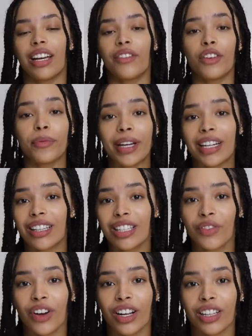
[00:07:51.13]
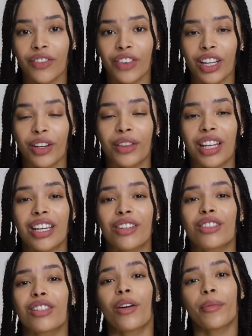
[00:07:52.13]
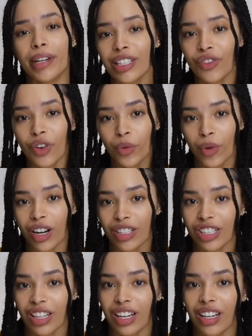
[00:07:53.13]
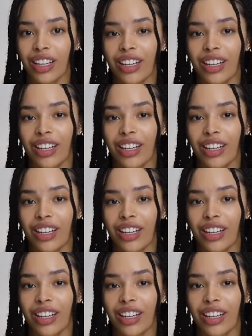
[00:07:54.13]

If you've made it this far in the video, thank you so much for watching.